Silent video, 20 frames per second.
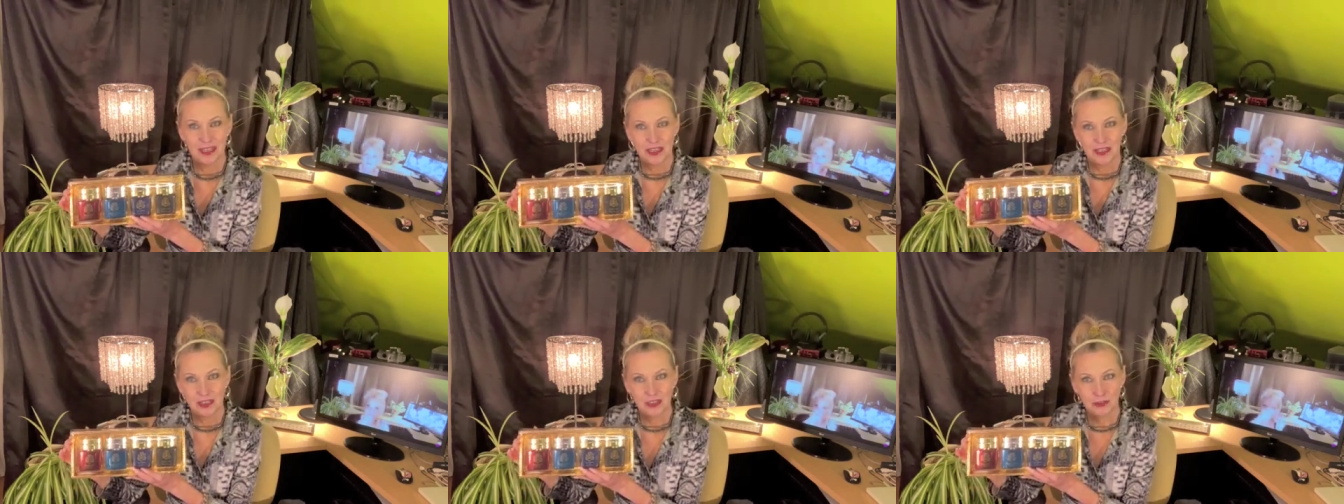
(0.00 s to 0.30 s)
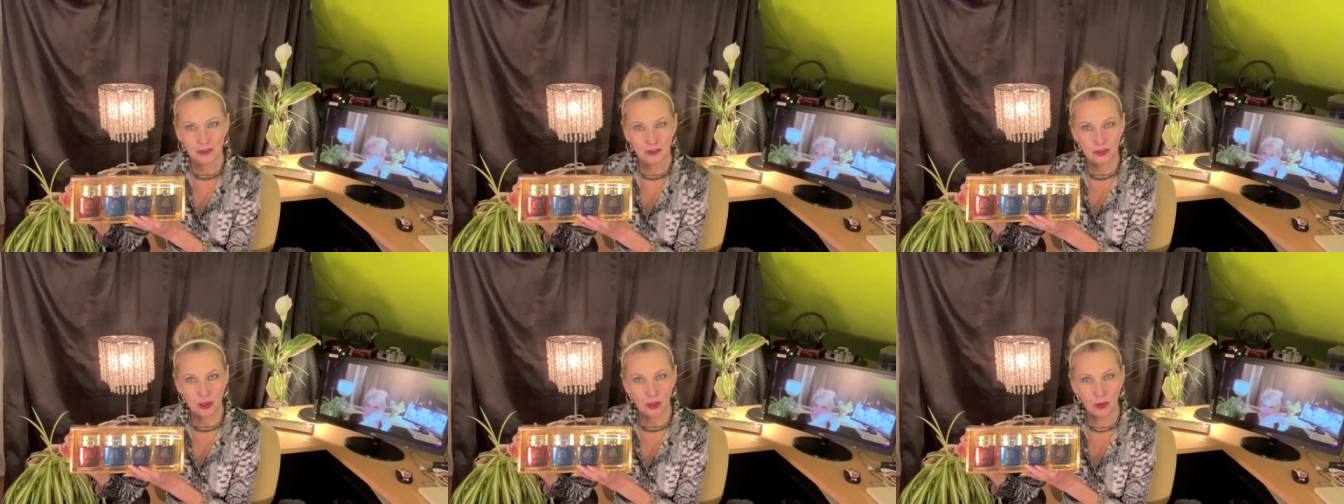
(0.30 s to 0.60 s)

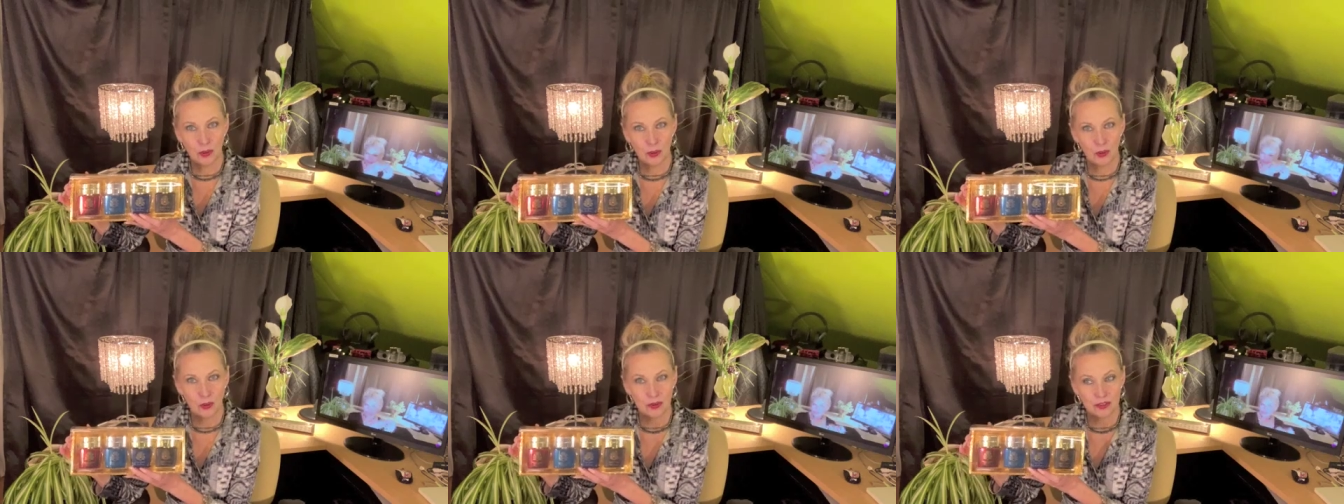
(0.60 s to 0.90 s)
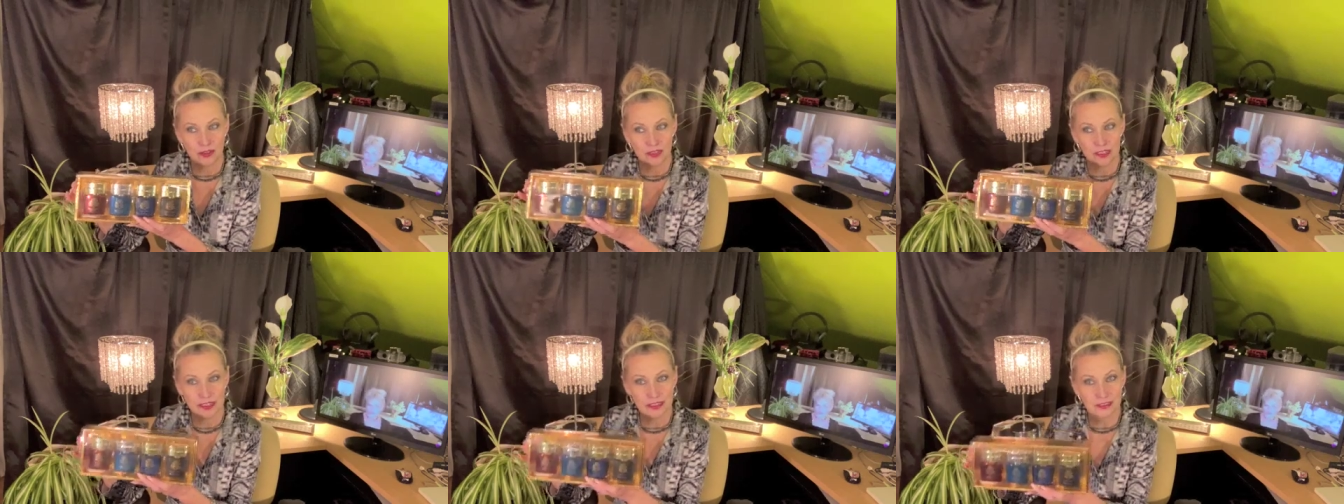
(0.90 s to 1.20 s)
So
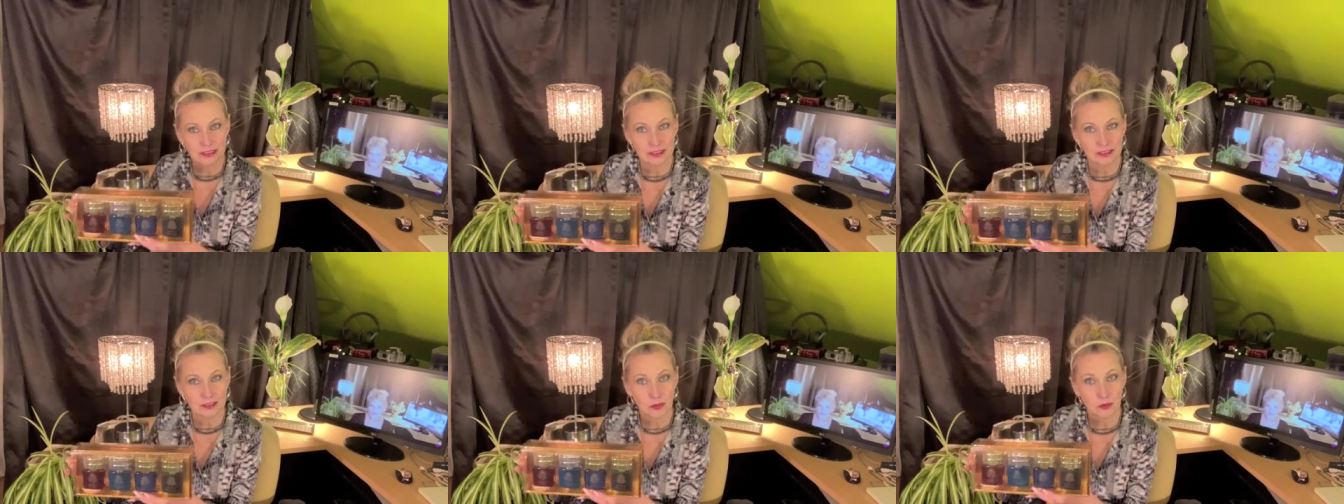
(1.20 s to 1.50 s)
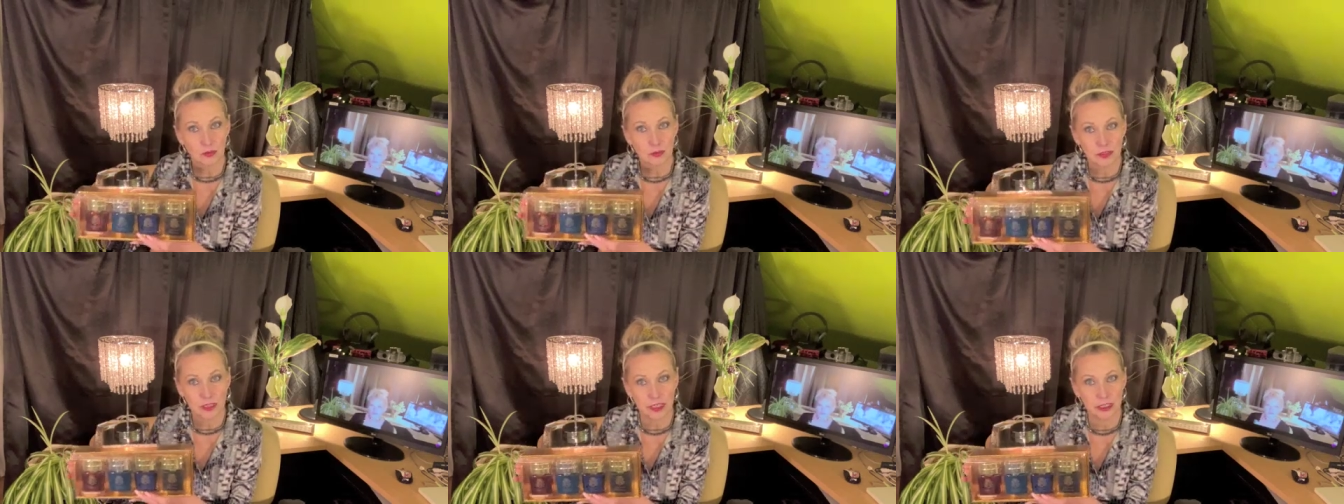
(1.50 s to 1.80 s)
this is a
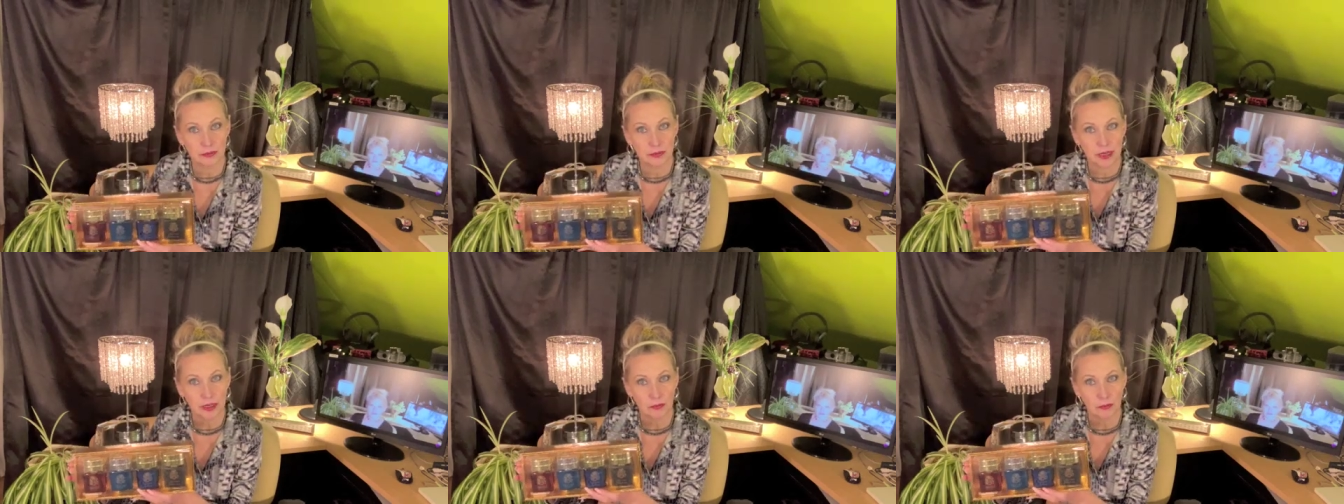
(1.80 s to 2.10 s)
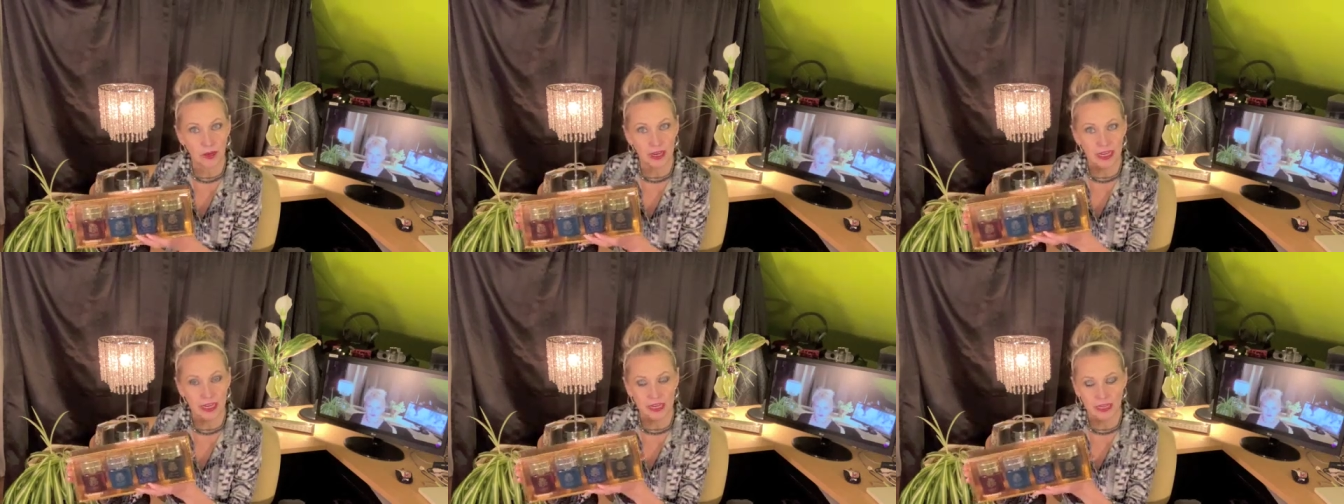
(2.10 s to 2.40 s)
really great
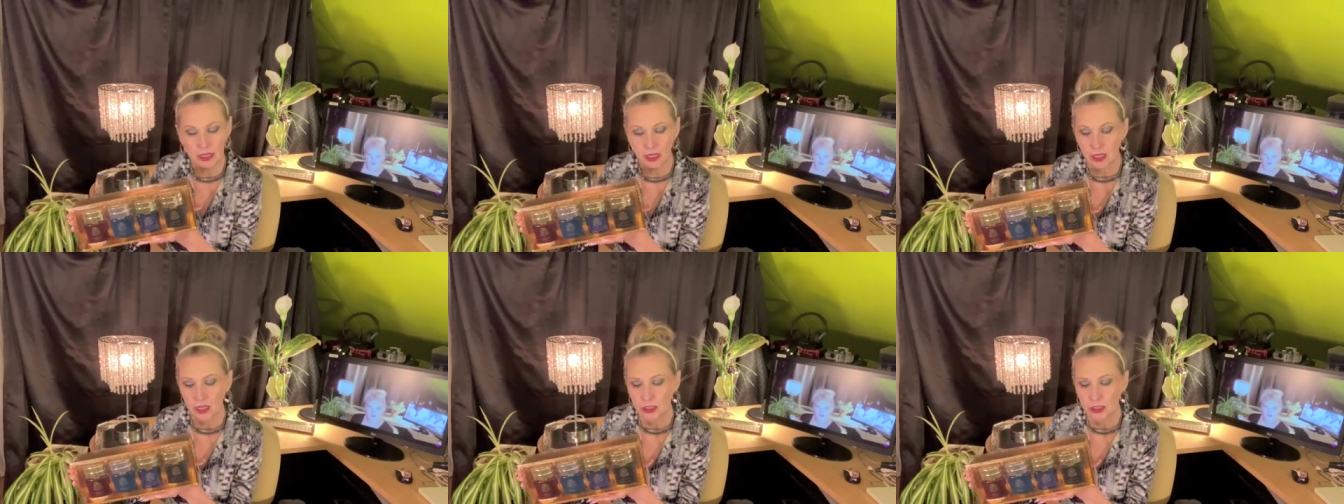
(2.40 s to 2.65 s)
way